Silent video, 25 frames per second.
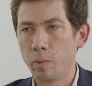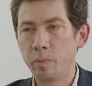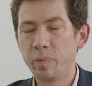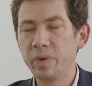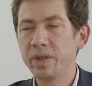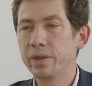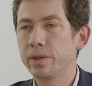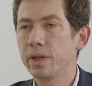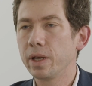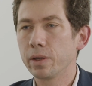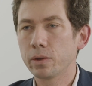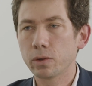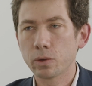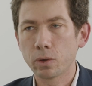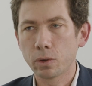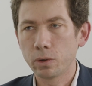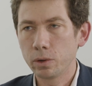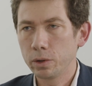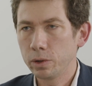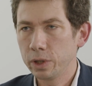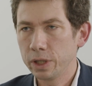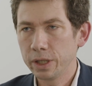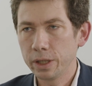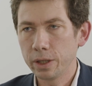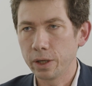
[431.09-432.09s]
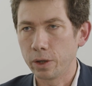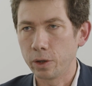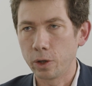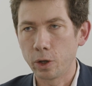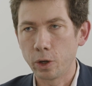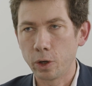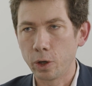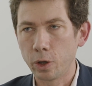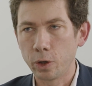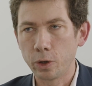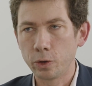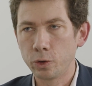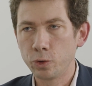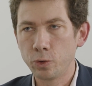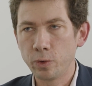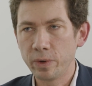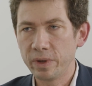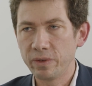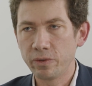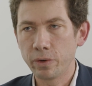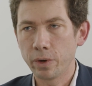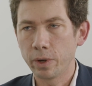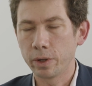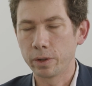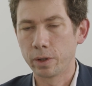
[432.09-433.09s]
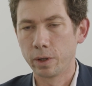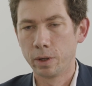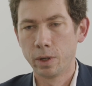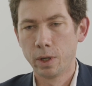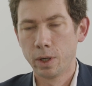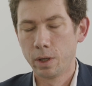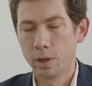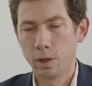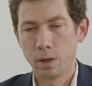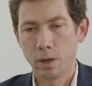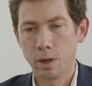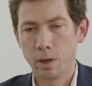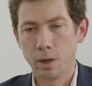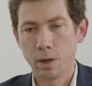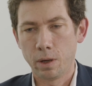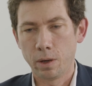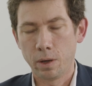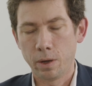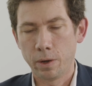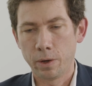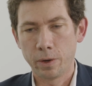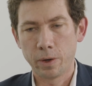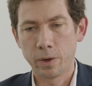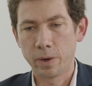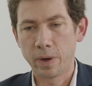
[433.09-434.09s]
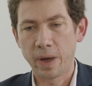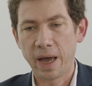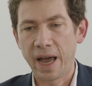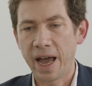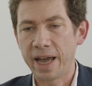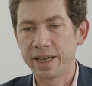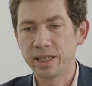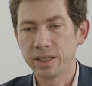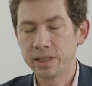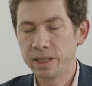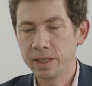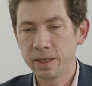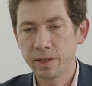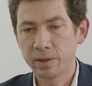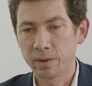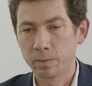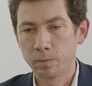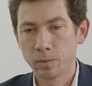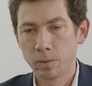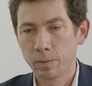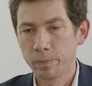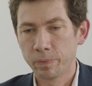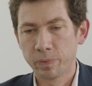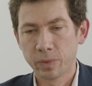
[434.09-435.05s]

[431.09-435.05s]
business-only driven ideas